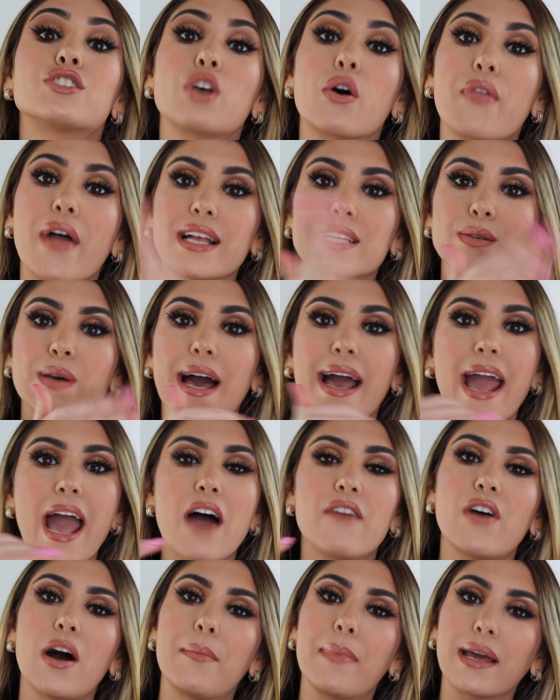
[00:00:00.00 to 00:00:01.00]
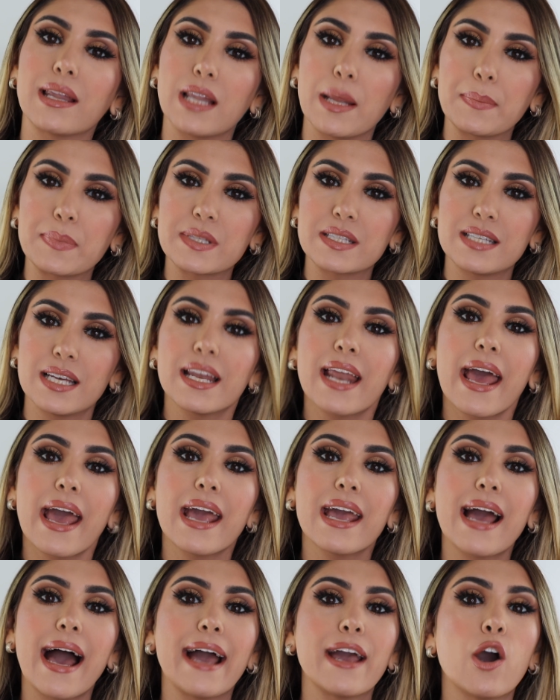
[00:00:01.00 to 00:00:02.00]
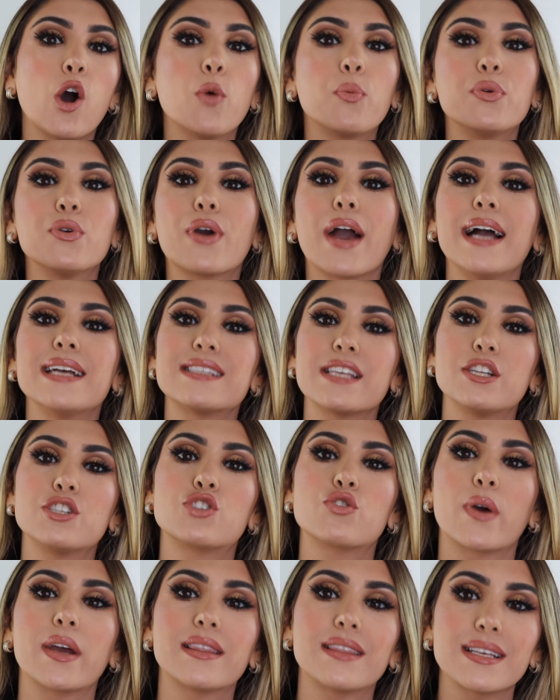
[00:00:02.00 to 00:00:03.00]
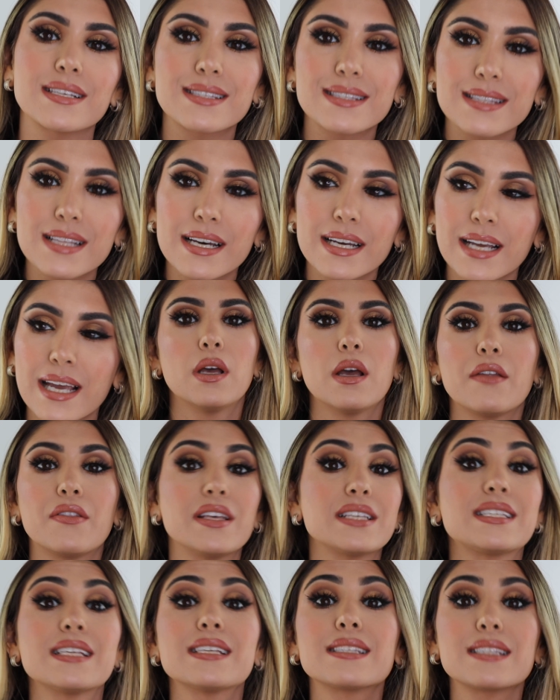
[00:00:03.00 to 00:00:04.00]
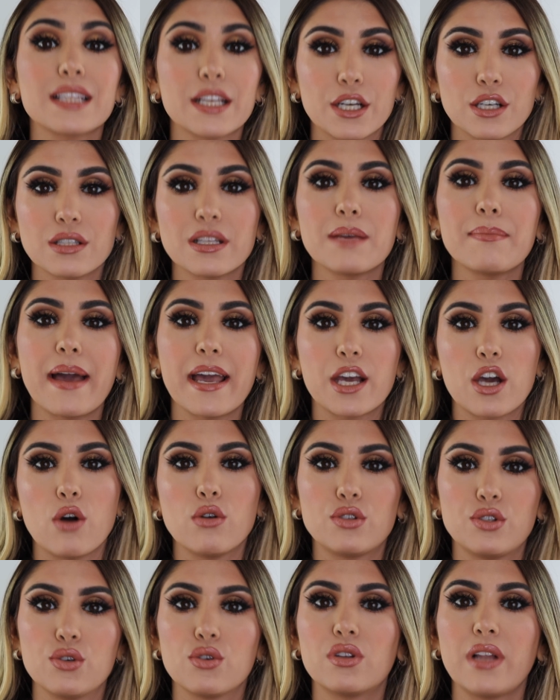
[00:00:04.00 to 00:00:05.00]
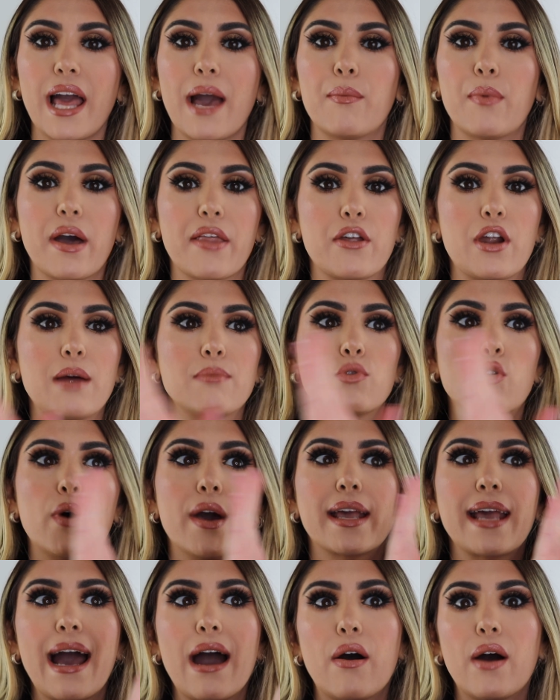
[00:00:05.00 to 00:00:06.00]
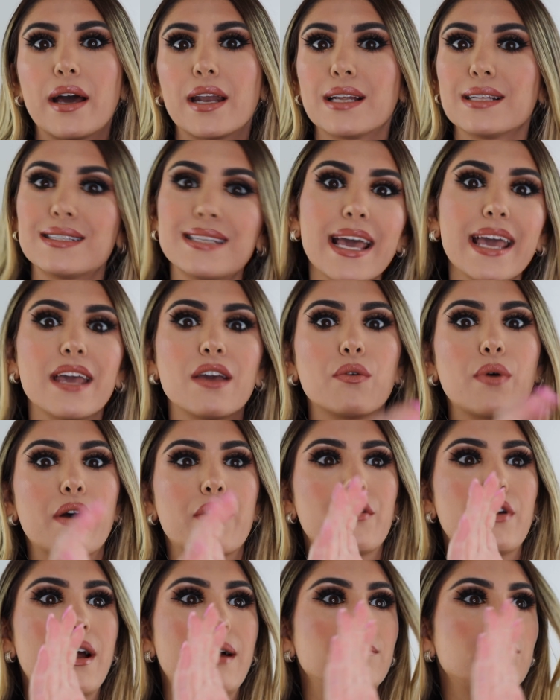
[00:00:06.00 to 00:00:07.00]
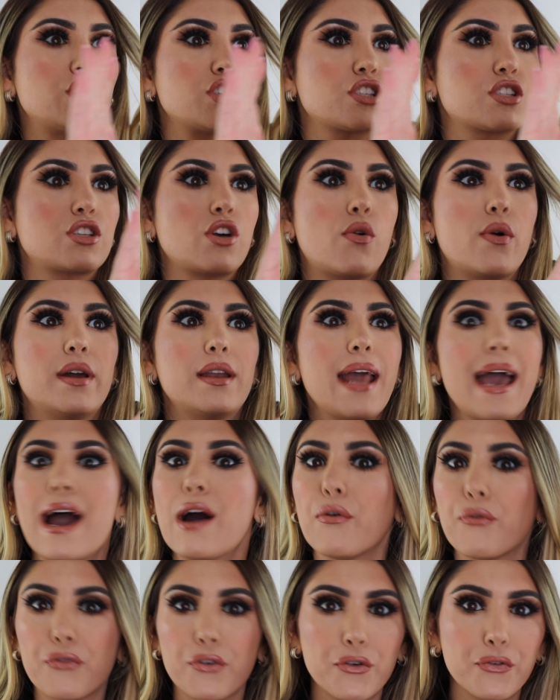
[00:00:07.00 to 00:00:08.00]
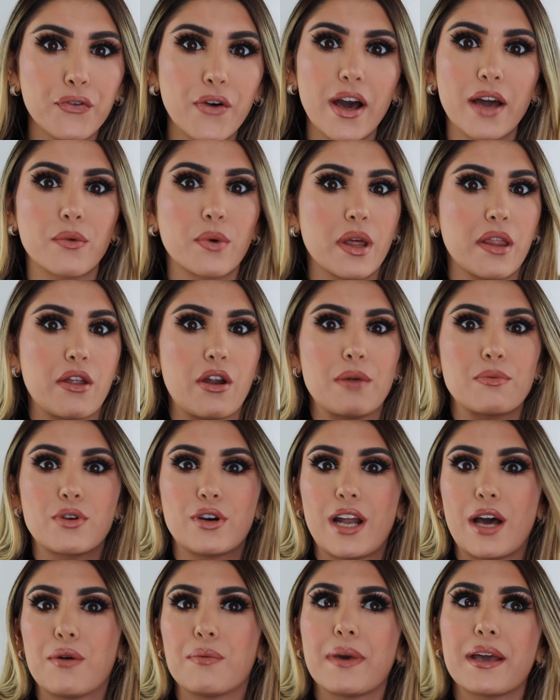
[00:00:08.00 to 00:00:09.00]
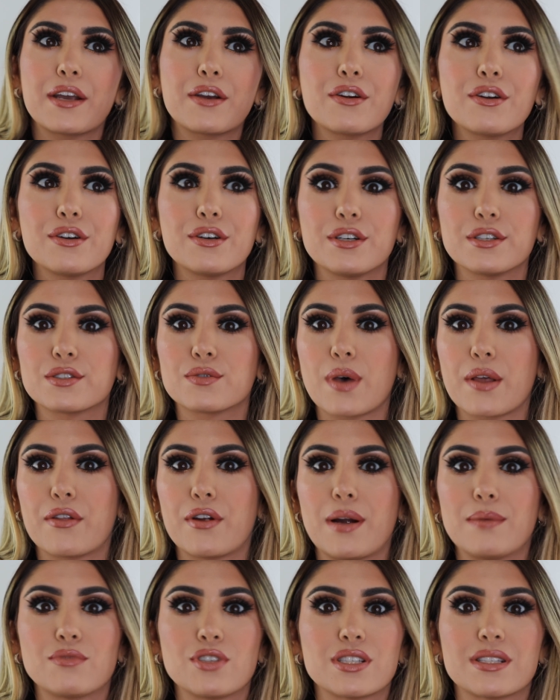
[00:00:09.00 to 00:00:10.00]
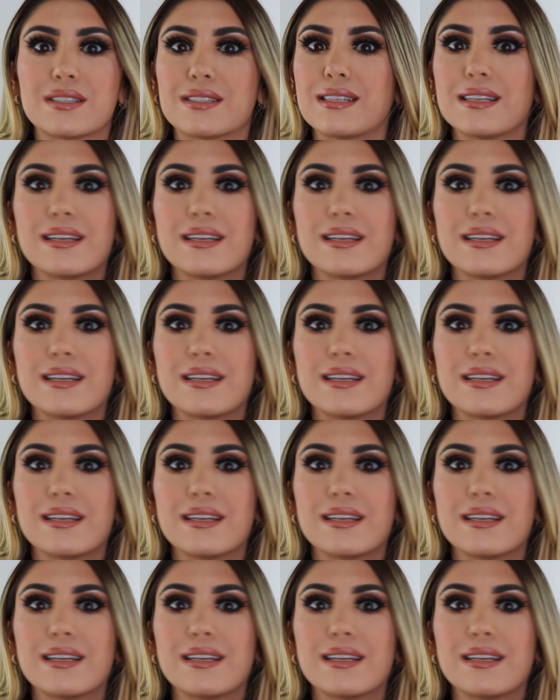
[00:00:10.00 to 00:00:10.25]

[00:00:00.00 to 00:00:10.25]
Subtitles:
So that's what I have on my lips today. I hope you guys enjoyed this look. This is literally my go-to glam, whether I'm going out on a date, whether I'm just going out for fun, whether I'm going out with my girls, whether I'm just